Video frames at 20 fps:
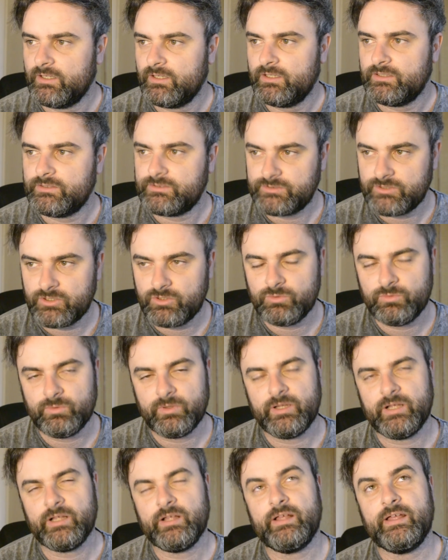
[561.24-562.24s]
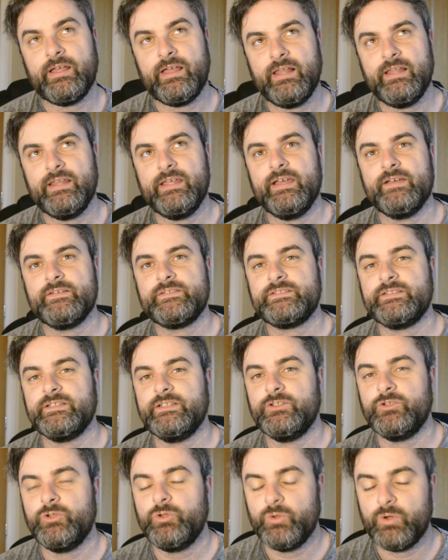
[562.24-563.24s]
So
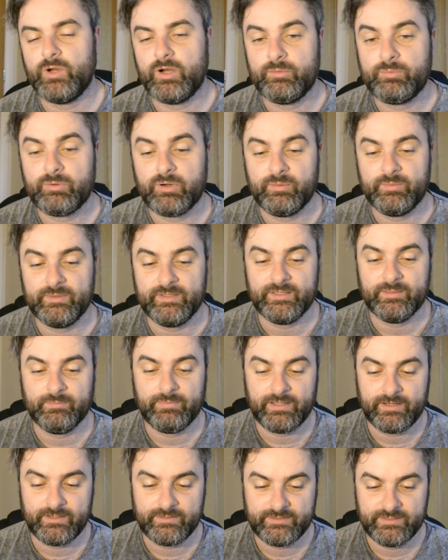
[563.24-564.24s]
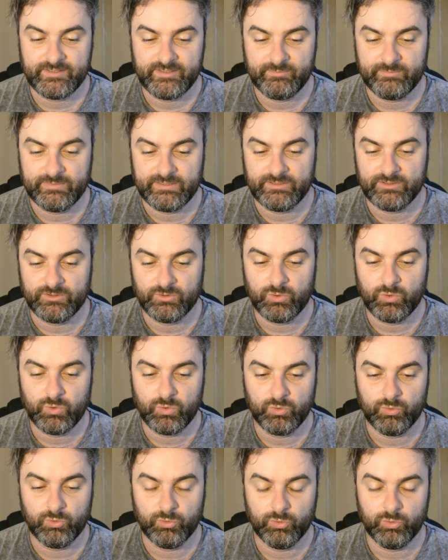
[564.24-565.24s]
LAFC, who are probably the better team in the
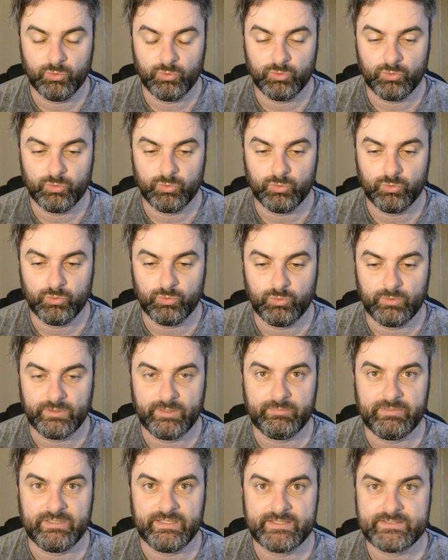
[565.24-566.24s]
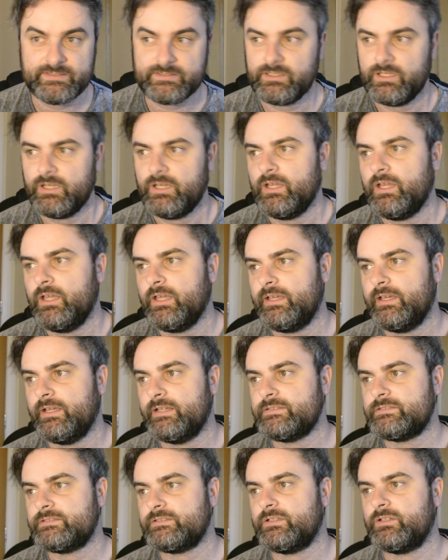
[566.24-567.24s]
whole MLS,
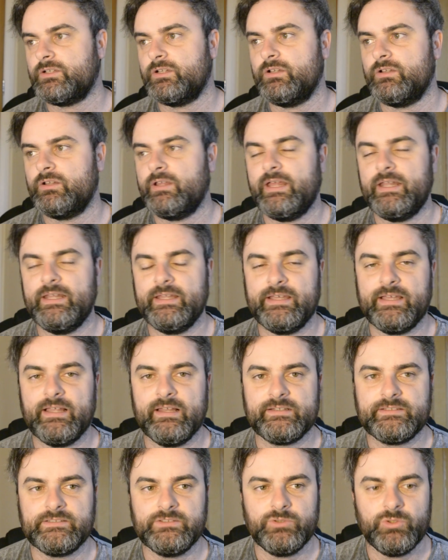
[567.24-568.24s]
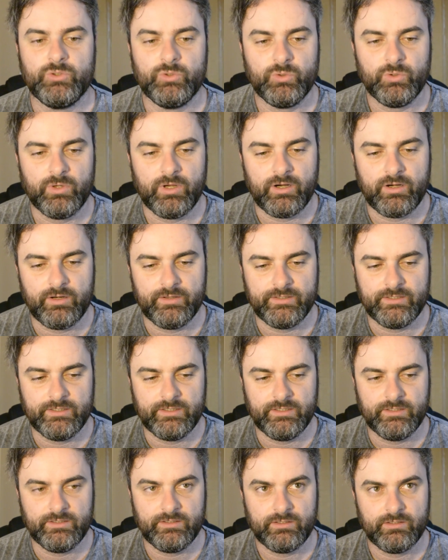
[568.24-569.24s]
against LA Galaxy, who are
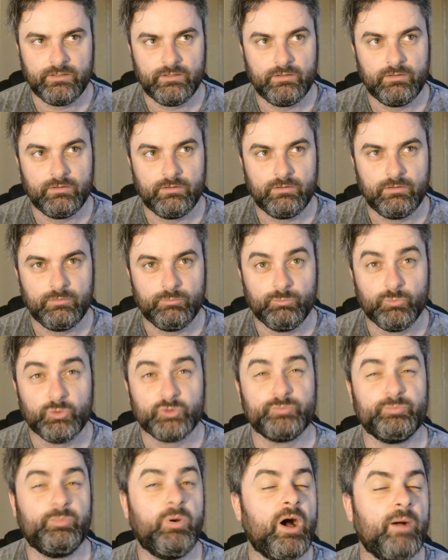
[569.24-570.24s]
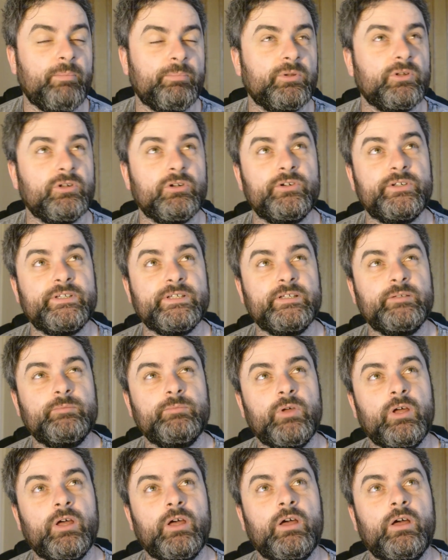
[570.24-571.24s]
the most popular
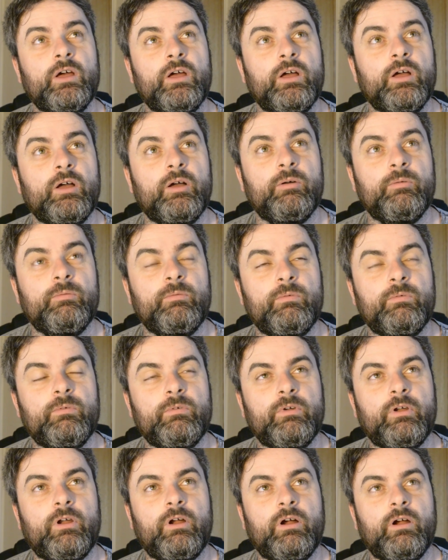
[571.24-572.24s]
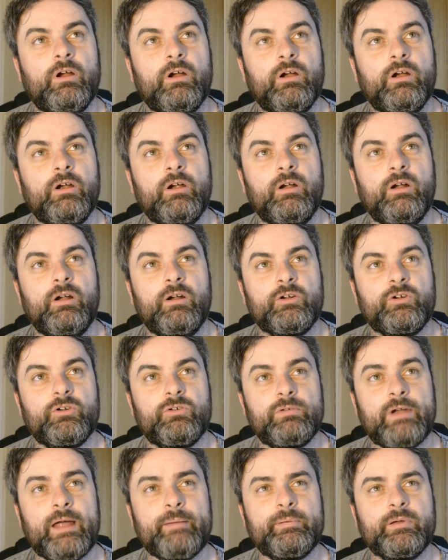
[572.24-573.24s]
team, are
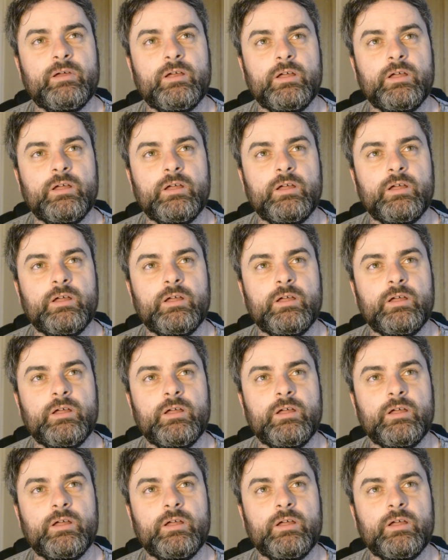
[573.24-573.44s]
crap.